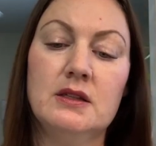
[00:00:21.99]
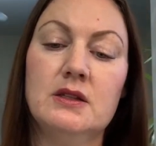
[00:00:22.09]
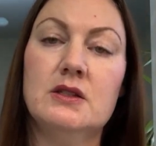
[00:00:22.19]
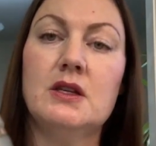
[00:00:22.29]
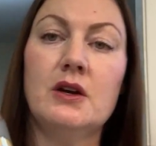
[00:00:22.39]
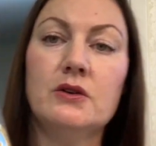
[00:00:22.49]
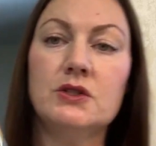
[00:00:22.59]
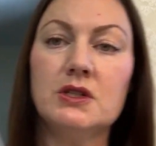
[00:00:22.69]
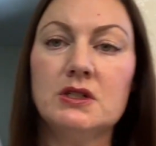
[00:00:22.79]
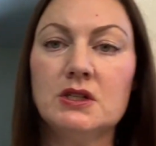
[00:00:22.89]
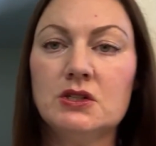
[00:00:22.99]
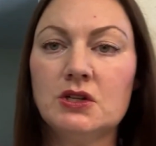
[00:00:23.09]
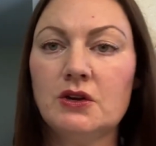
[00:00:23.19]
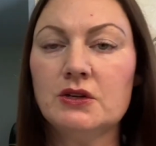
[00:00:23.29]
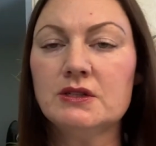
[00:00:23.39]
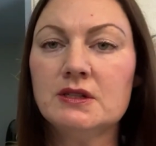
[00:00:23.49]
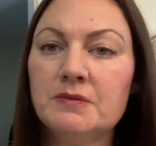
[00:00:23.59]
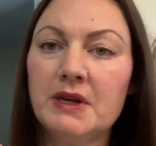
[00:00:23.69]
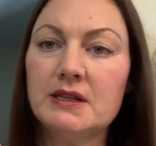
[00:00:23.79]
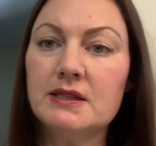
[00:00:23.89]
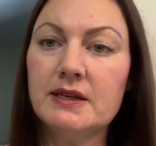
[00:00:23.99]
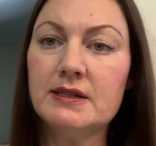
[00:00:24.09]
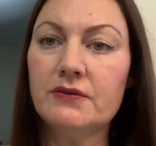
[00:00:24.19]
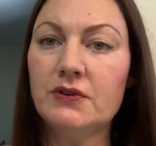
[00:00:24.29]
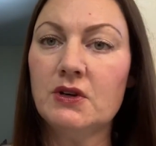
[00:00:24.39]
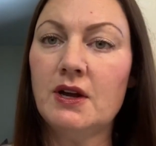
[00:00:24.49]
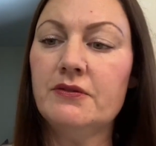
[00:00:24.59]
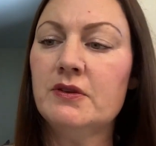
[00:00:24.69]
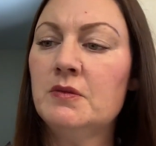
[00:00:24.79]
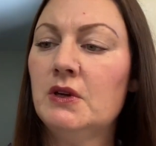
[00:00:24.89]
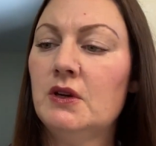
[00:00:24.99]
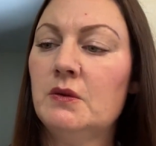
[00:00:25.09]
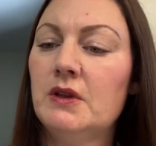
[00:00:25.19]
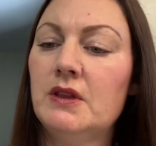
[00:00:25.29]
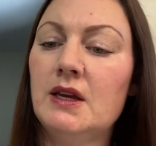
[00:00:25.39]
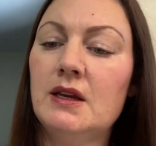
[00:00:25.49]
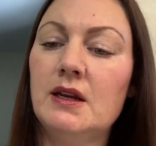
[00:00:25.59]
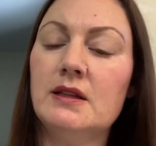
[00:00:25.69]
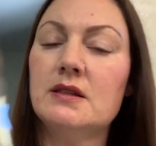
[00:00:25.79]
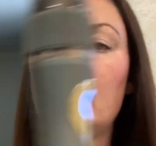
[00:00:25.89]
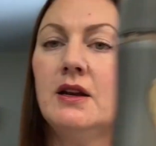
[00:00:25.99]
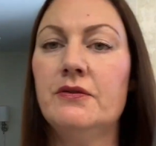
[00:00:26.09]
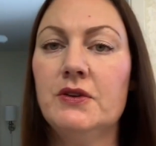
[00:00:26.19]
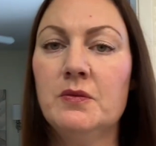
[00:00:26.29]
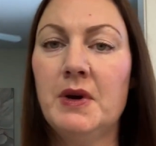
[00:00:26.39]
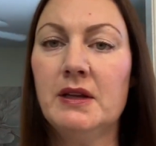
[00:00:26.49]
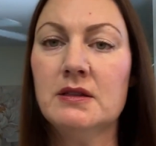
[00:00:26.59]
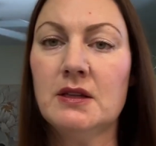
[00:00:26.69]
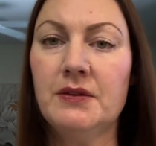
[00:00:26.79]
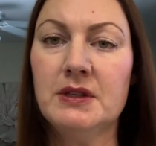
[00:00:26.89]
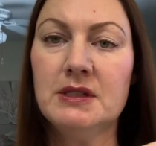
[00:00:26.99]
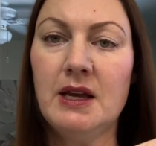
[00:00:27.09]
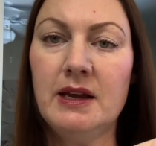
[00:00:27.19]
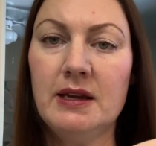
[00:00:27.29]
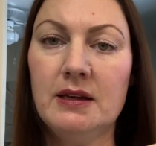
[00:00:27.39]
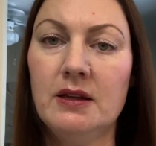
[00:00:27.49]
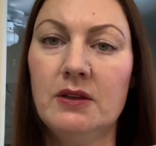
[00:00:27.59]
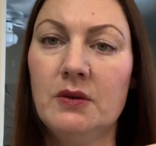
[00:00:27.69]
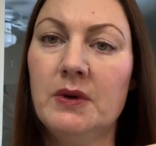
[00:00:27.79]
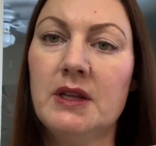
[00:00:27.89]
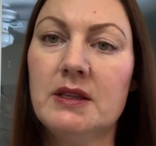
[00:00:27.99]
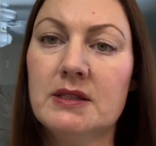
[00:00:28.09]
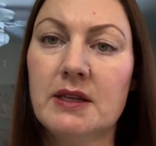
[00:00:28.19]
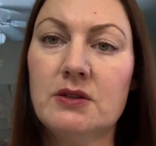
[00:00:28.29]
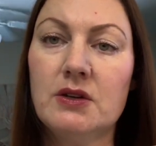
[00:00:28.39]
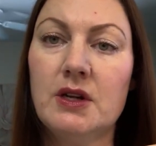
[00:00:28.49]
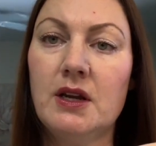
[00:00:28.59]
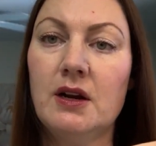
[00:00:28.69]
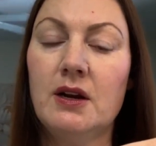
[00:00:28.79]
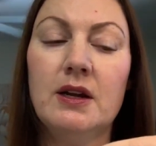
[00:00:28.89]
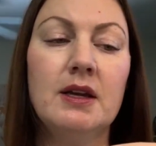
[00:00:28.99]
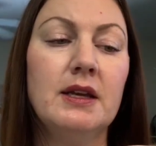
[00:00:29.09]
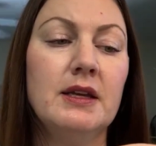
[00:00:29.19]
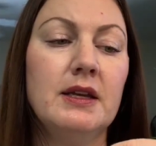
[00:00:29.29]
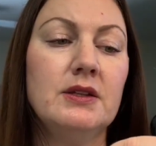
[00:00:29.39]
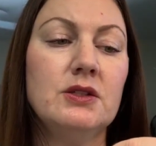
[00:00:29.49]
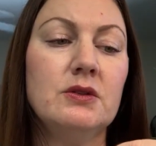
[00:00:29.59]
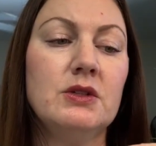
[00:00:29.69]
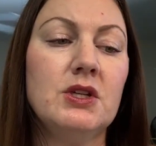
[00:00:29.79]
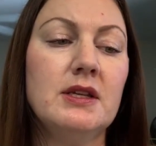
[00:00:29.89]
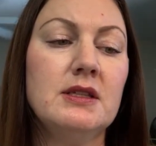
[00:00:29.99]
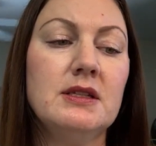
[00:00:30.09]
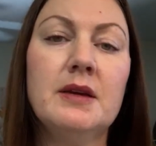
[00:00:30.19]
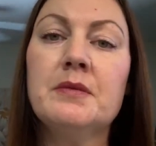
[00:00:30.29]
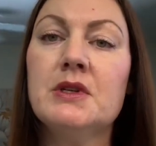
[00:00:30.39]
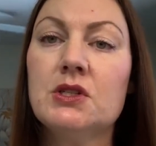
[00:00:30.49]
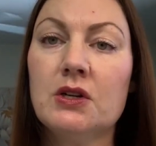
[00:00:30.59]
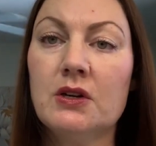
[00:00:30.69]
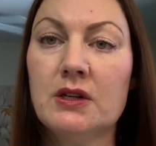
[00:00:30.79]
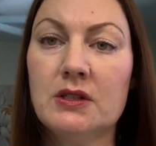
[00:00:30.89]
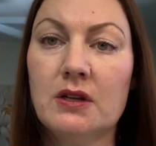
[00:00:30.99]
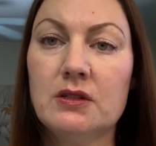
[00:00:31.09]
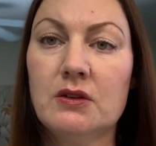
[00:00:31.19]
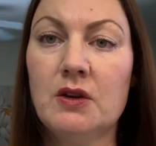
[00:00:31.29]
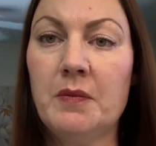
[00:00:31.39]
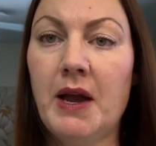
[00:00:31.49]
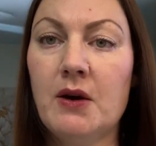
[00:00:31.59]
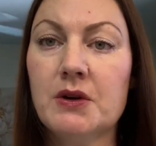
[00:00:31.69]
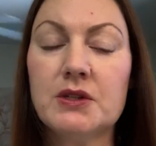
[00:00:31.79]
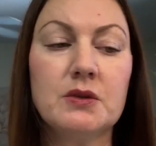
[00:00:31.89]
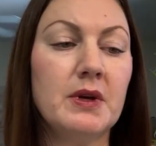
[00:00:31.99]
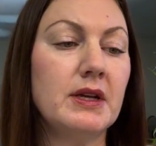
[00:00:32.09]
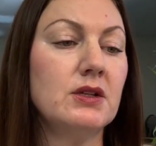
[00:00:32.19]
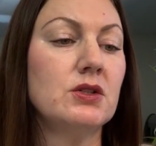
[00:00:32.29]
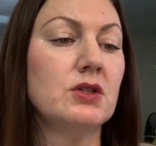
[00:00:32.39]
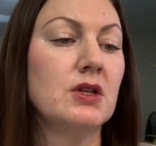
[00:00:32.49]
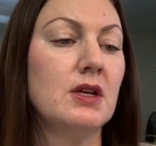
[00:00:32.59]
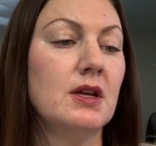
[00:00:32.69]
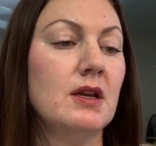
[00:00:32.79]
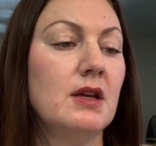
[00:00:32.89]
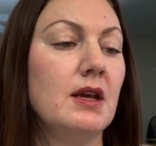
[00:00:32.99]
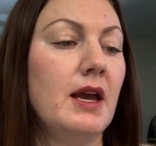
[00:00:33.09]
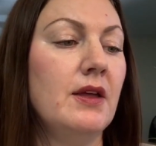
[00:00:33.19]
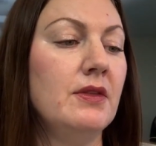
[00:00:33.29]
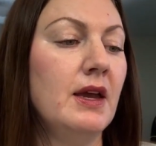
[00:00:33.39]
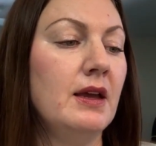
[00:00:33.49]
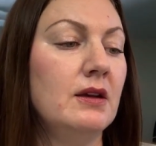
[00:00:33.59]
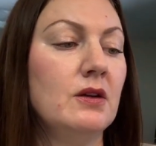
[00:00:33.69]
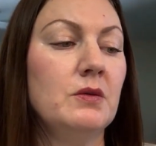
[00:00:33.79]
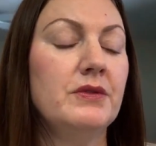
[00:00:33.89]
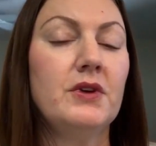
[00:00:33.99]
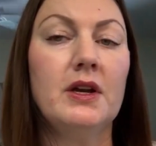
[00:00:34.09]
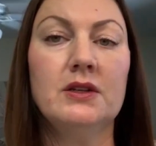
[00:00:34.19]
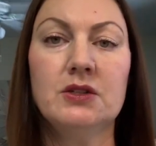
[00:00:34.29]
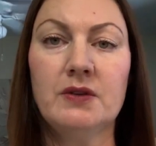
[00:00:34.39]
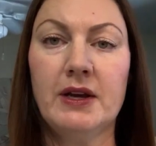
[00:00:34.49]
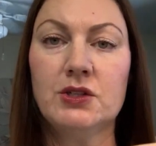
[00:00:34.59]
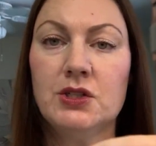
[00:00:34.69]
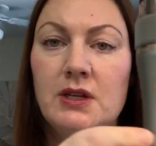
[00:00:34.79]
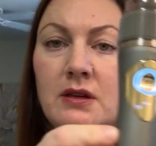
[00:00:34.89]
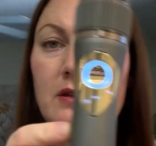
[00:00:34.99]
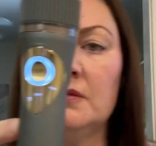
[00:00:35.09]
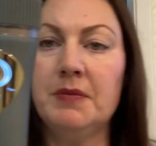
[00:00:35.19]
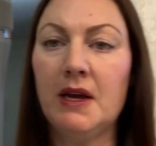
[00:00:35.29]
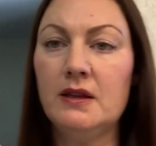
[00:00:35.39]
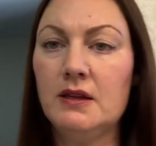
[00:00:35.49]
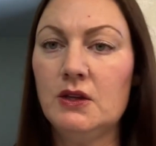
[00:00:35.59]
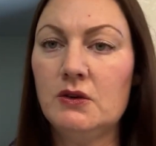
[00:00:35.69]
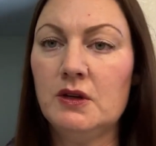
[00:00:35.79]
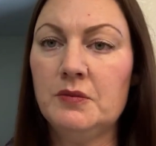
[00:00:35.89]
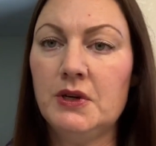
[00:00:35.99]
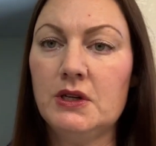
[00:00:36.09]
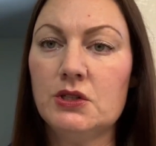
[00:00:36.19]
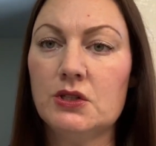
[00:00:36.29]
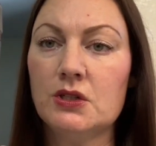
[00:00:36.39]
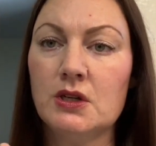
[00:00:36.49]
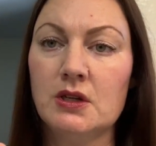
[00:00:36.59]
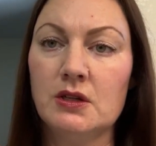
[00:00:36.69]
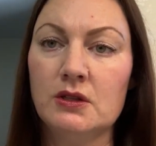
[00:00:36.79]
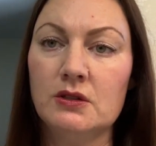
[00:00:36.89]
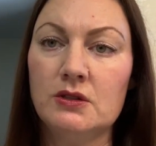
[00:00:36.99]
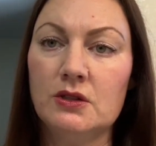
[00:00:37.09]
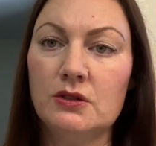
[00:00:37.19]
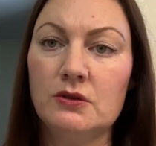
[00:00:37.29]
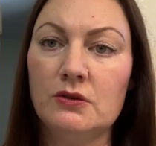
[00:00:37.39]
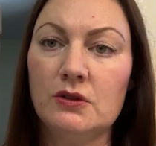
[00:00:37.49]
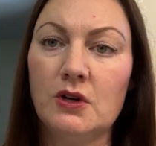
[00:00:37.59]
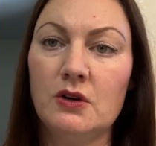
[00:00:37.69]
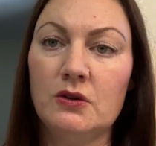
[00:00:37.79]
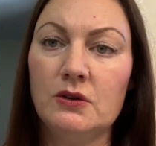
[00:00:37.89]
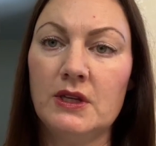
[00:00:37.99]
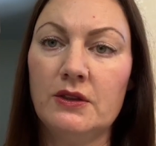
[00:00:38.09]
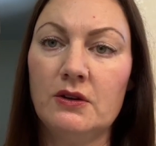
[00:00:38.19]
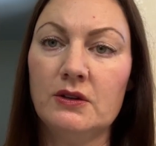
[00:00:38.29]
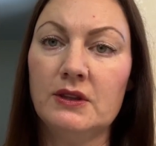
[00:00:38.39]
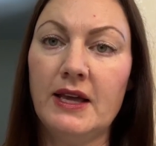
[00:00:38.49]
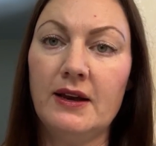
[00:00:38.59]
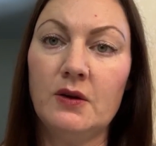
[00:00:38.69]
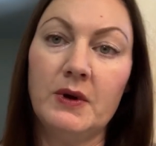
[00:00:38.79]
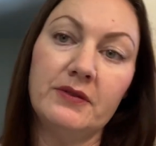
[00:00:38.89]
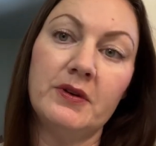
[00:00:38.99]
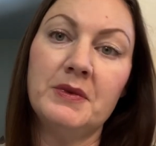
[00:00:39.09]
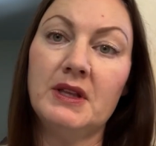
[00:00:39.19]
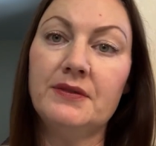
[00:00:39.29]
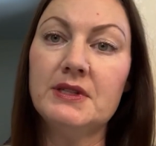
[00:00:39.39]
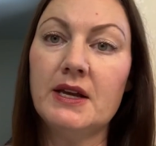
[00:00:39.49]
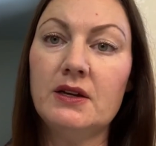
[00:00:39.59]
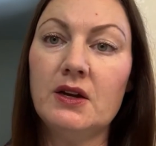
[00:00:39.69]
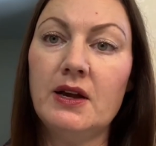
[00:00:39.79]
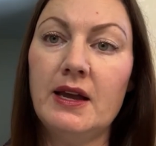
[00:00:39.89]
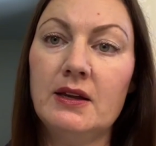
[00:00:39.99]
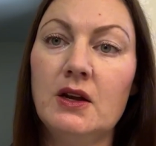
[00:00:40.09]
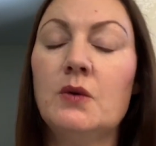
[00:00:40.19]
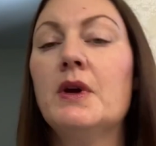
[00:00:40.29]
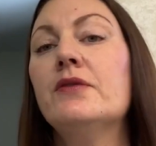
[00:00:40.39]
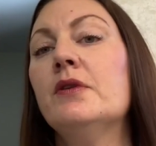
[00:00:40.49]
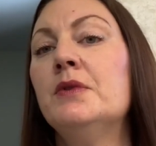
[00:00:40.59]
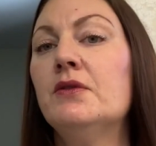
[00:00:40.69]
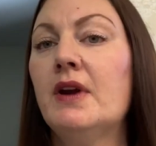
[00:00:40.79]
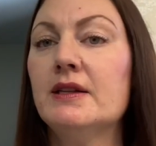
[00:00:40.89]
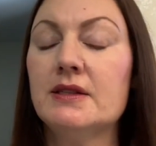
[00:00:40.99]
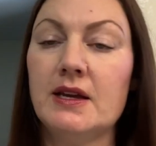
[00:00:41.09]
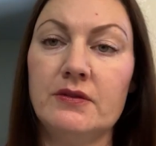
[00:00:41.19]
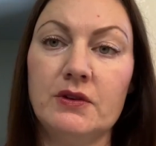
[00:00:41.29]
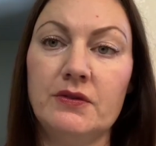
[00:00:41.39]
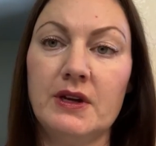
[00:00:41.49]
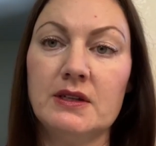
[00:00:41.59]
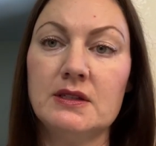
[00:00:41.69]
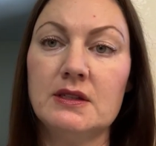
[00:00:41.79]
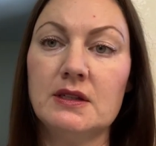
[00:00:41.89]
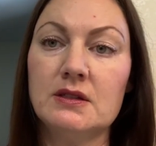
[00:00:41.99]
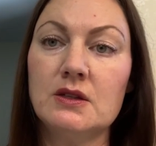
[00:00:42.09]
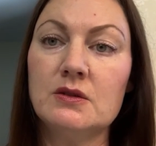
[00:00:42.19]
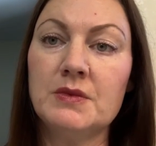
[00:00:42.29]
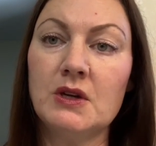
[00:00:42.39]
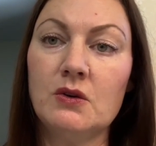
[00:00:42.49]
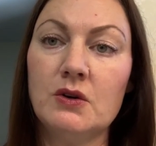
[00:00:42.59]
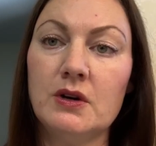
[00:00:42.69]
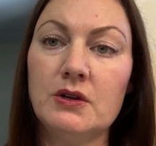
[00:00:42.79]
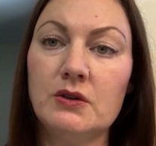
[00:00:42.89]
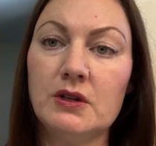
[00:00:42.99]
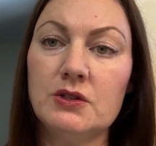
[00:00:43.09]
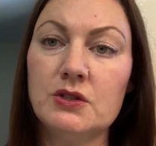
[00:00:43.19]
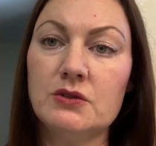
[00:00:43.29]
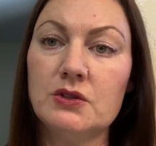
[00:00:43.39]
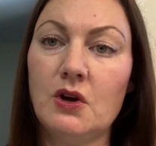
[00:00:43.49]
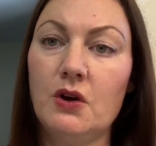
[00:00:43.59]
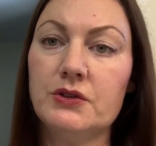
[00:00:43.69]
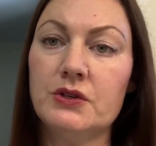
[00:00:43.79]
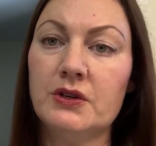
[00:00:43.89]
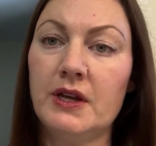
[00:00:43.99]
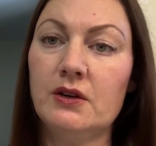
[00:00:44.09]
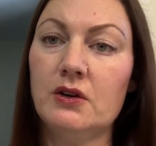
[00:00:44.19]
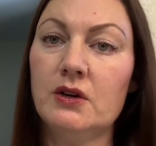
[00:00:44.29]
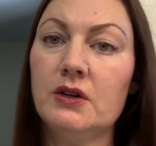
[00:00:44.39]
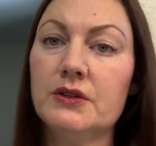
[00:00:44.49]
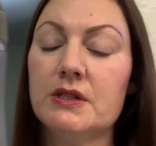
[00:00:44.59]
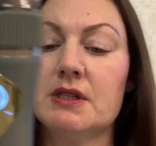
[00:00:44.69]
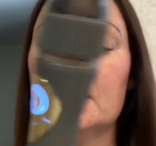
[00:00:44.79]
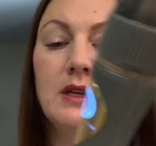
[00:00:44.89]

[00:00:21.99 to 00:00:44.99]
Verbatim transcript: So just to show you some basics, if you're not familiar with it, it's got a few buttons on the side. The one in the center here is to adjust the temperature. It's also your power switch. And then we've got a direction button that you can push to go either let away from the left side of your head, away from the right side of your face, excuse me, or you can choose to alternate curls.